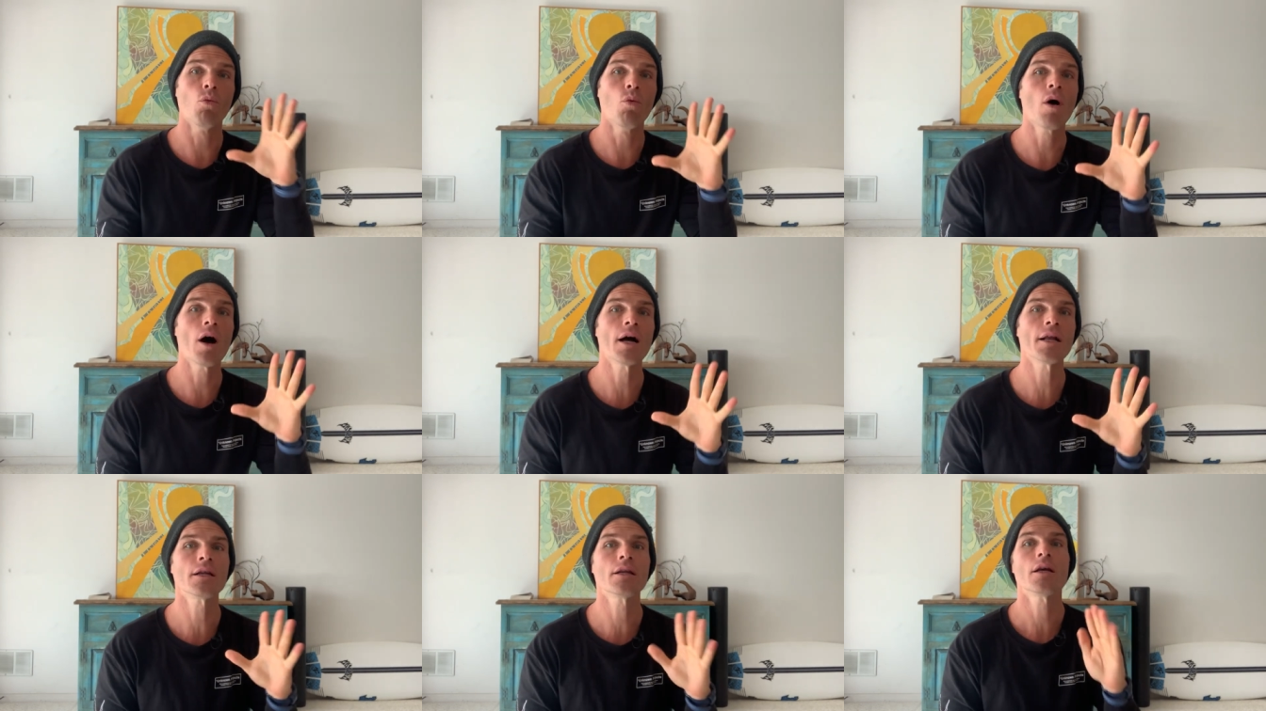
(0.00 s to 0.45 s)

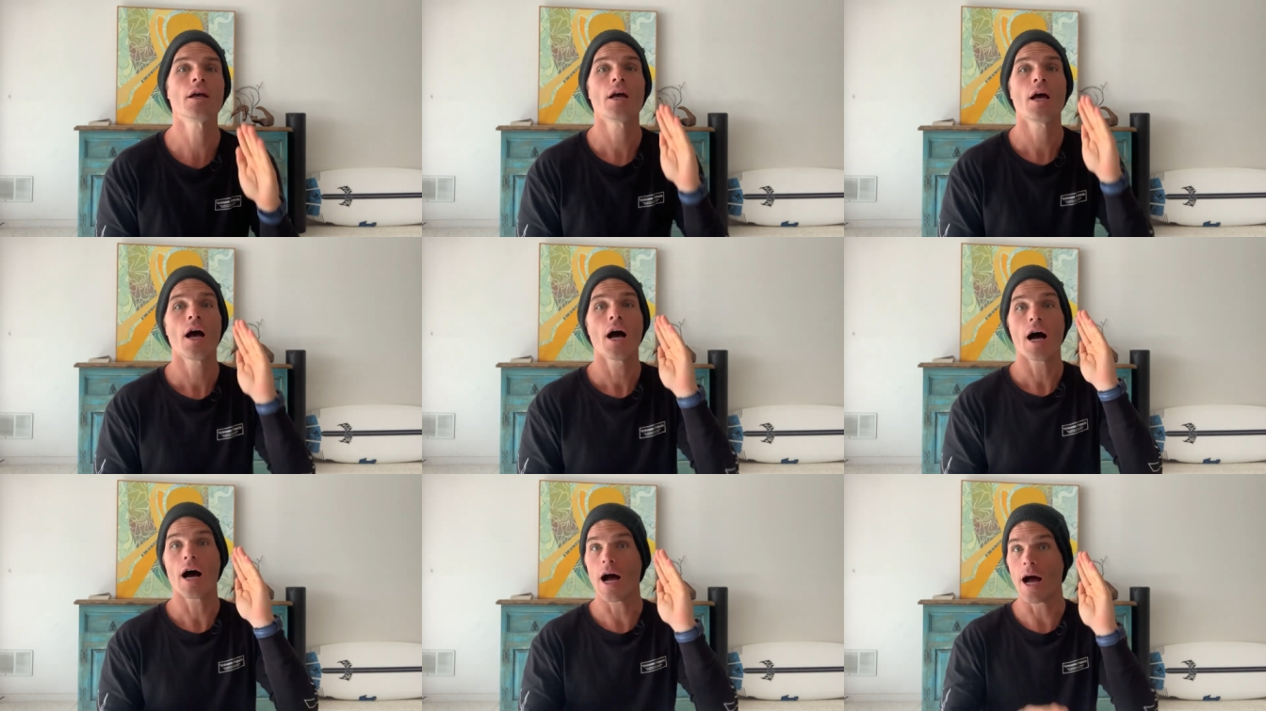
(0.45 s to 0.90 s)
One,
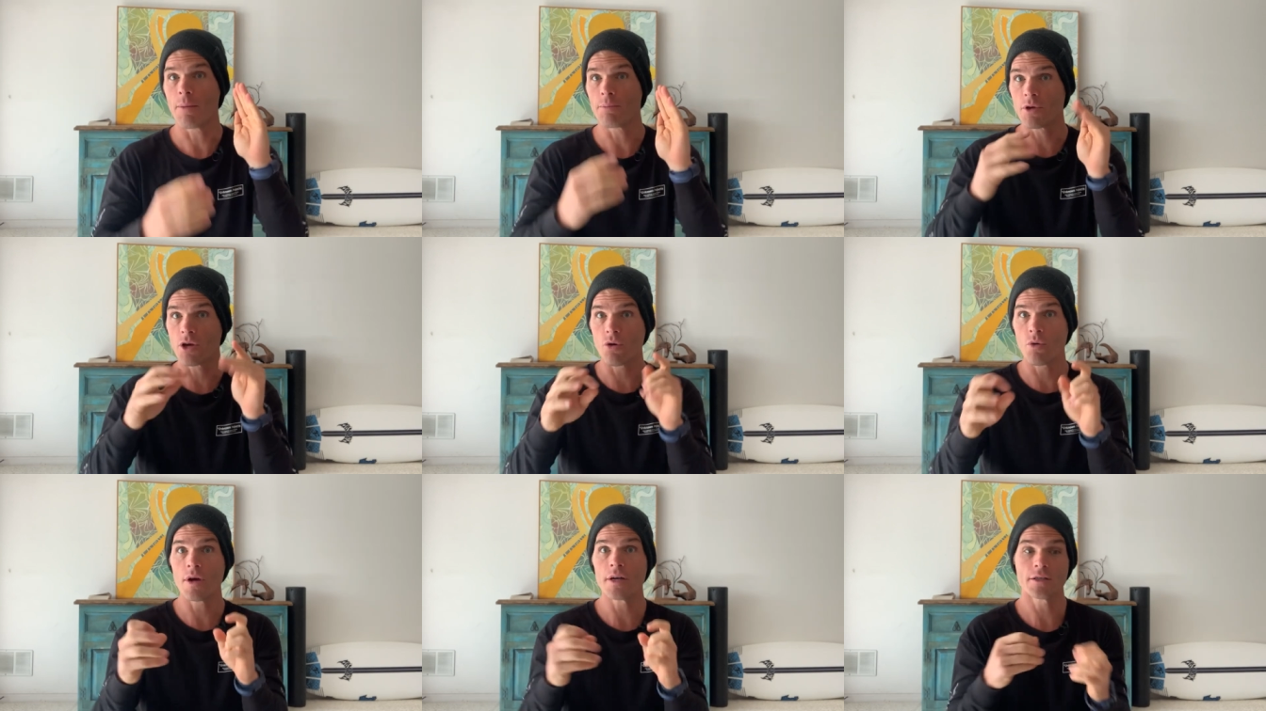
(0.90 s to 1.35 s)
I'm
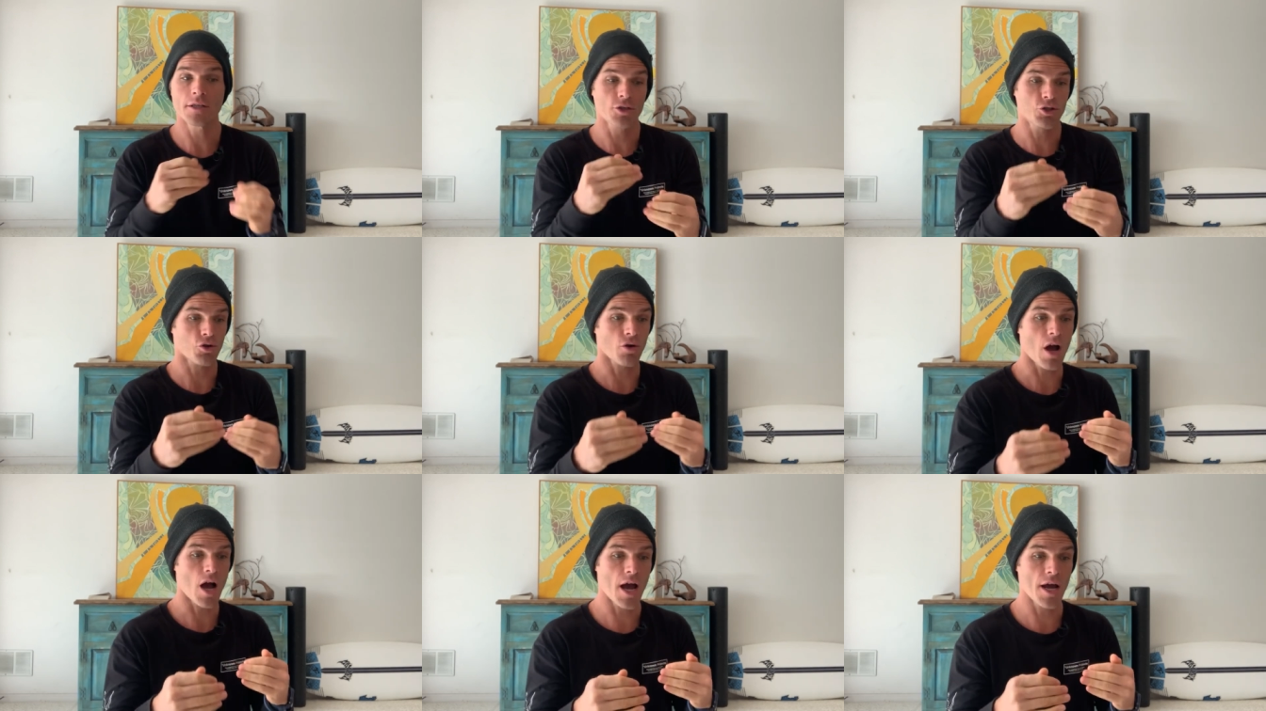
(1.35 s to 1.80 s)
going to
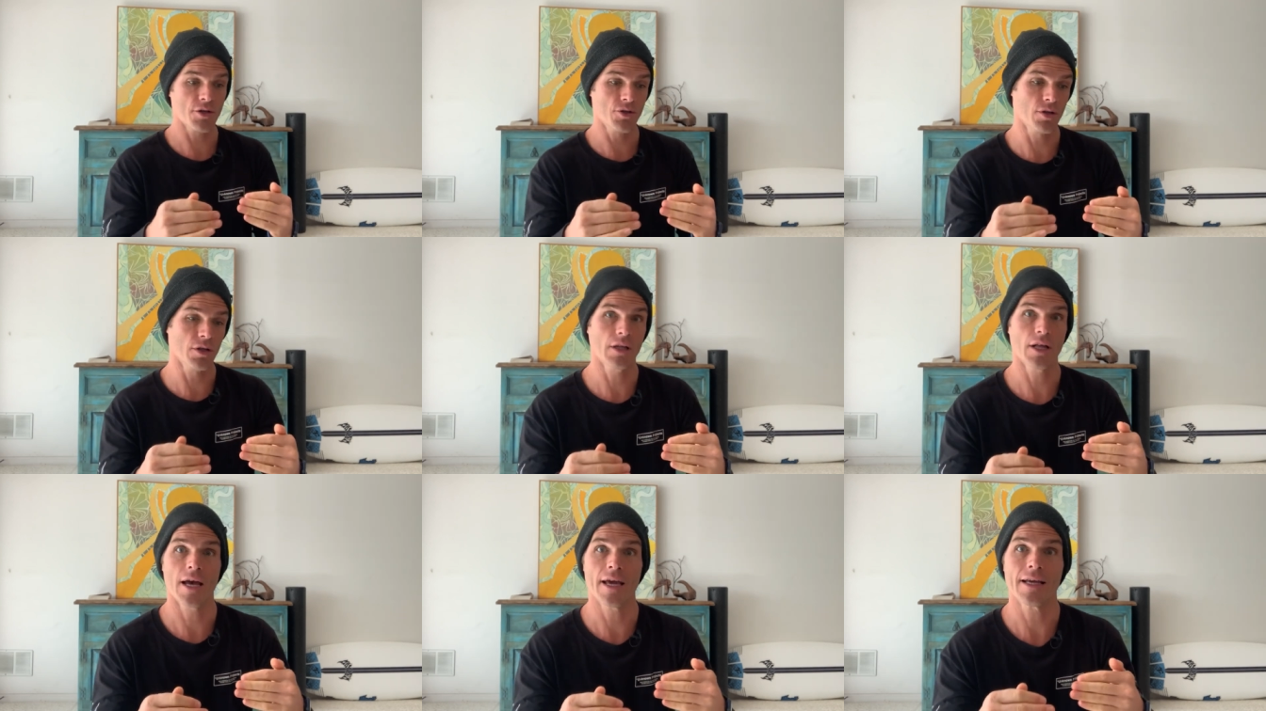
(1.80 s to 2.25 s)
try
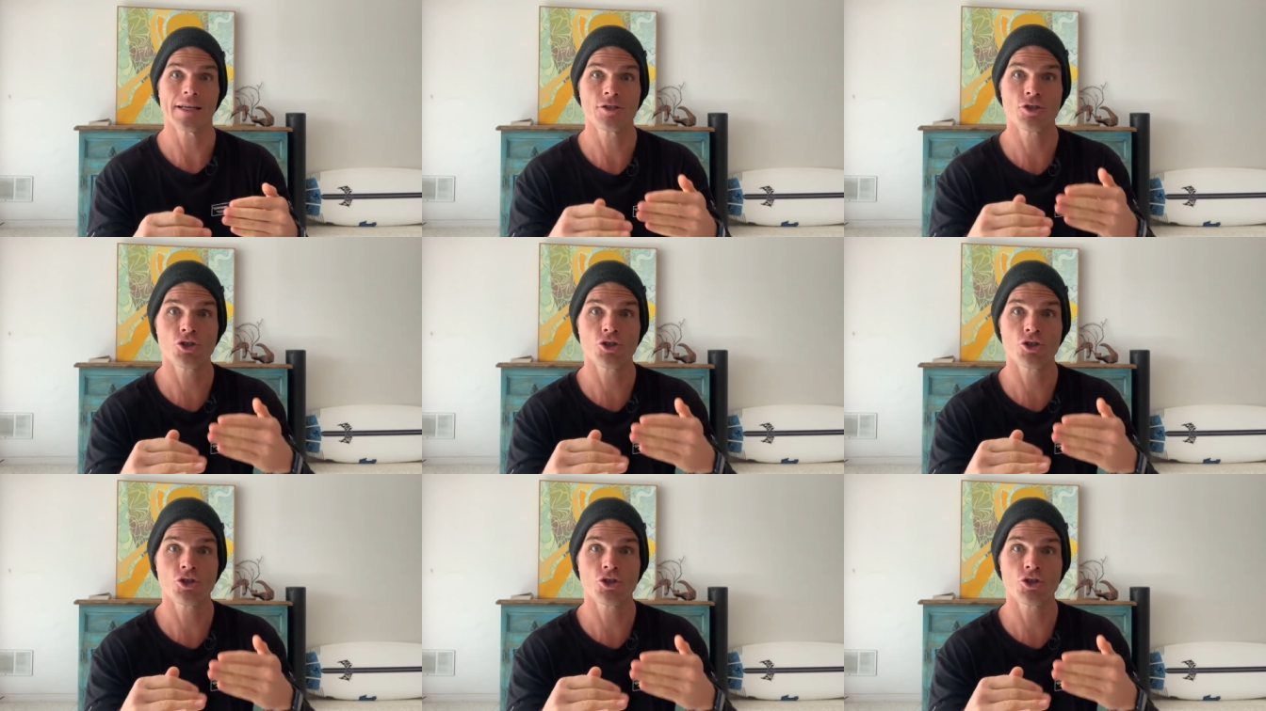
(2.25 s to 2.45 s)
to like